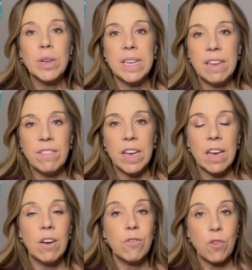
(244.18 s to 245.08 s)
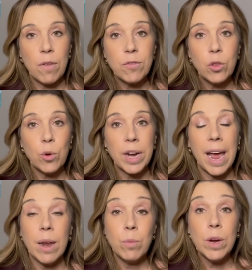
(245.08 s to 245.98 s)
leaving from
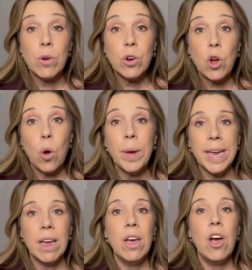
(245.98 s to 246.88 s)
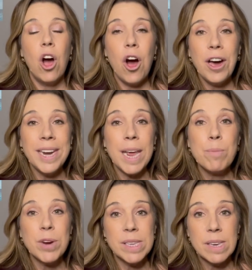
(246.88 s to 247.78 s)
Florida and we are going on a
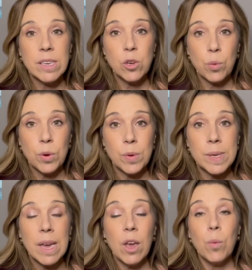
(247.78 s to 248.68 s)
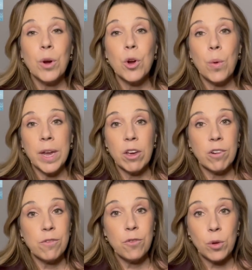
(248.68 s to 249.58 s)
princess cruise. We're going on
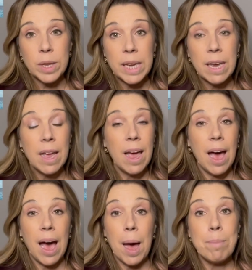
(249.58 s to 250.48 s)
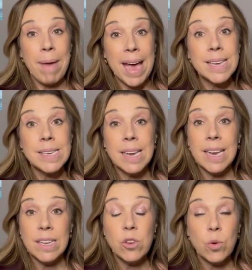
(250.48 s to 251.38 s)
a fully uh, masked
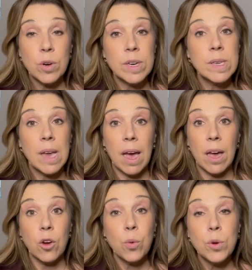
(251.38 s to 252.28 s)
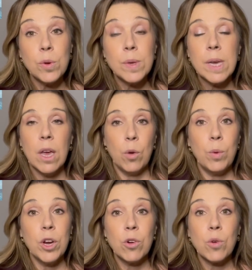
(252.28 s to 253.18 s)
indoors uh, cruise.
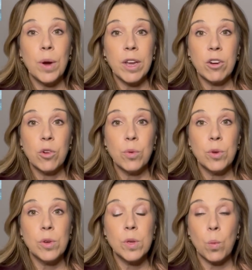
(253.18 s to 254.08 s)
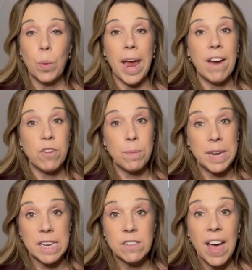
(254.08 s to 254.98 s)
We are going on a cruise where
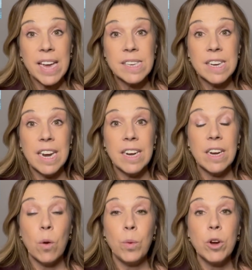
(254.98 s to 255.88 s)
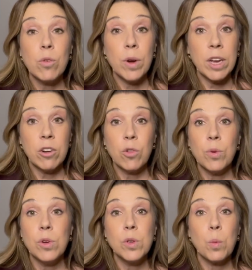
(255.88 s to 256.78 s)
everybody is vaccinated. We are going on a
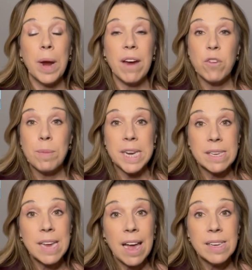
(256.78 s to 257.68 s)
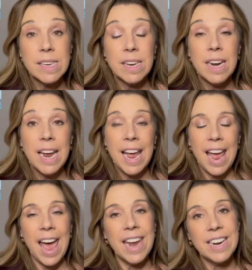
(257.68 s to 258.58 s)
cruise where everybody is tested
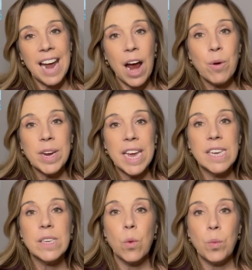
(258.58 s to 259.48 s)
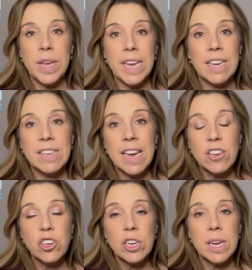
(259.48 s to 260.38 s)
and in our case, we
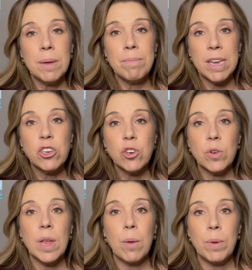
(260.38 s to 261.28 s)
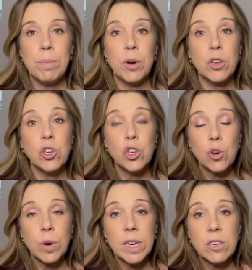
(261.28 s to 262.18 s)
intentionally made sure that we booked
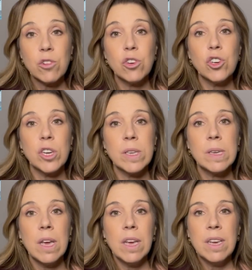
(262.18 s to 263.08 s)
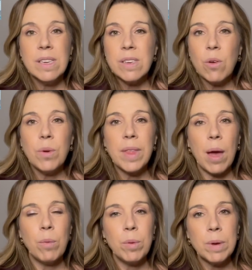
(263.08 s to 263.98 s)
shore excursions so
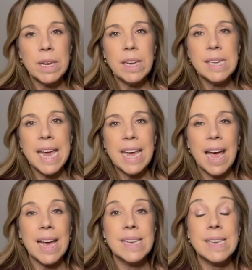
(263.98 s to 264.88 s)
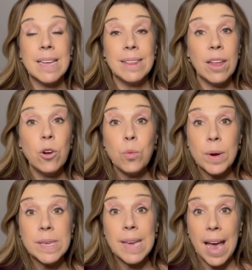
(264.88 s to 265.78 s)
that we really take as little
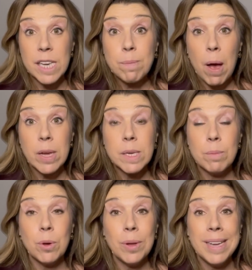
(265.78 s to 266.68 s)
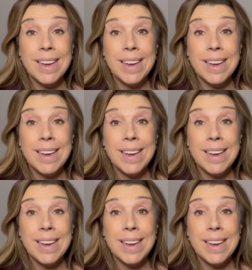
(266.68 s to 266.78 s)
risk as possible